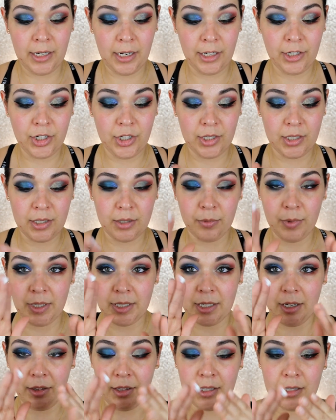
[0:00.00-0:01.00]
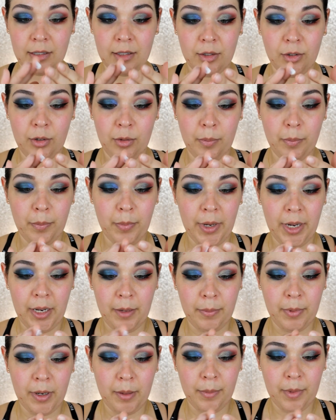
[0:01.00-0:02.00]
I just squeezed out this little
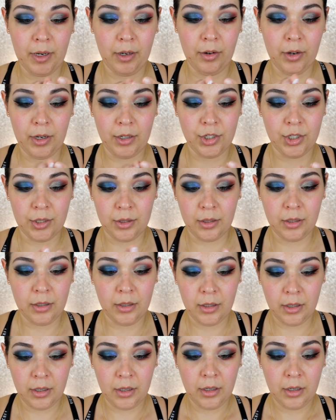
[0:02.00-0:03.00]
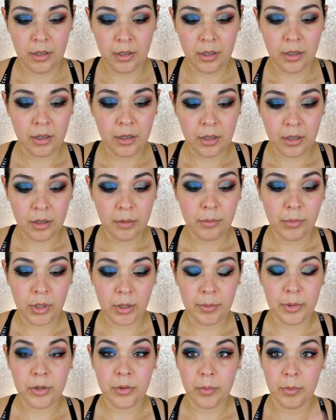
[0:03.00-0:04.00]
bit, but I'm gonna go ahead and just
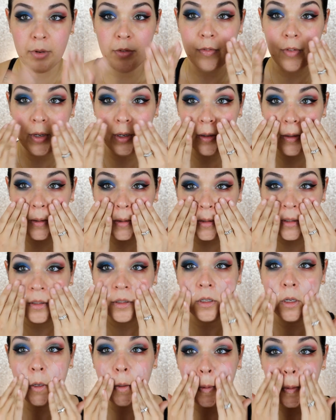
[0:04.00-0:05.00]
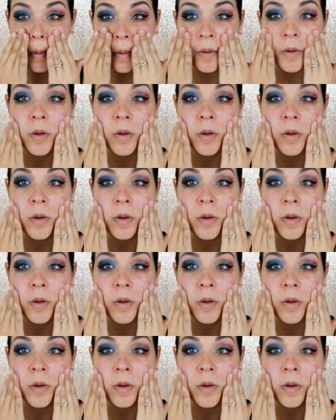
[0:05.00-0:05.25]
put it between my fingers and then...